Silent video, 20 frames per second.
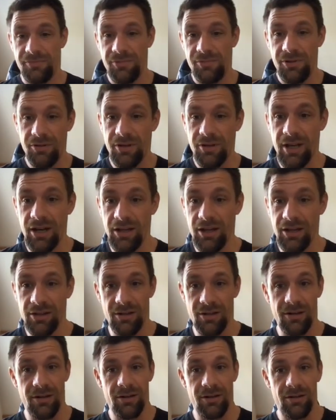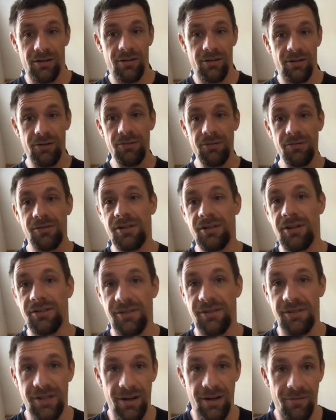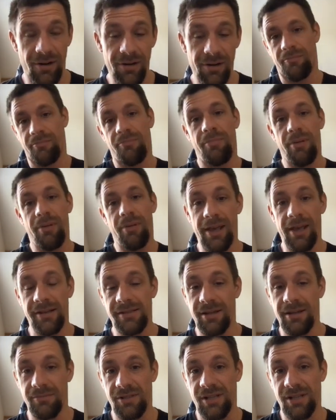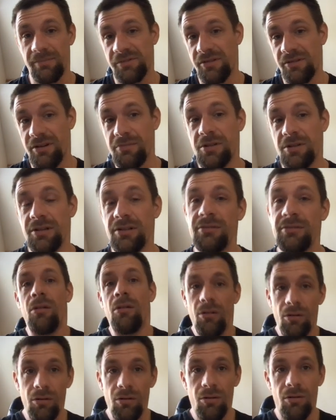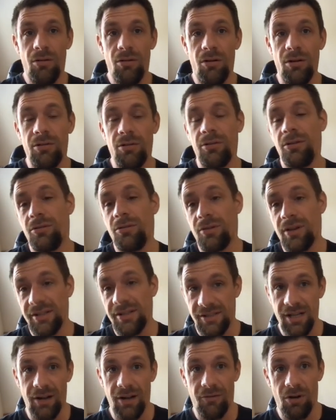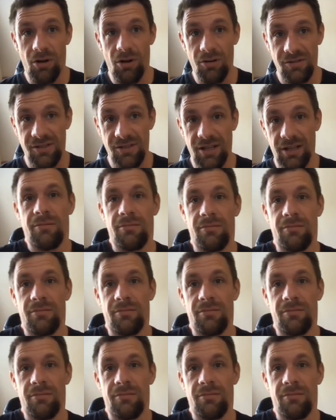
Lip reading: you can either use their server, pay some subscription, or you can self-host it.